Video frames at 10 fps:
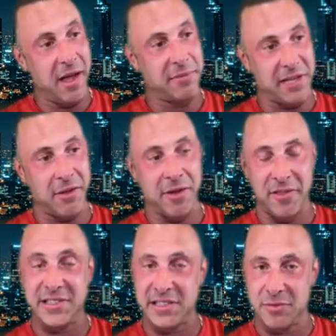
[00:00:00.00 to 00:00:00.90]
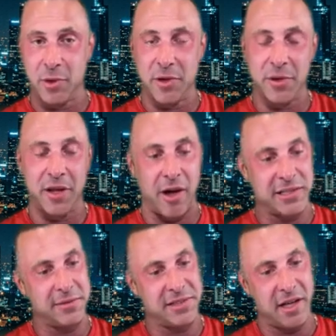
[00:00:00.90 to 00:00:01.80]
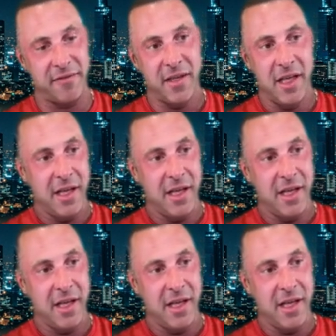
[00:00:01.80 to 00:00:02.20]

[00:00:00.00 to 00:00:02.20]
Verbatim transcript: I'm telling you, this is really, really awesome stuff.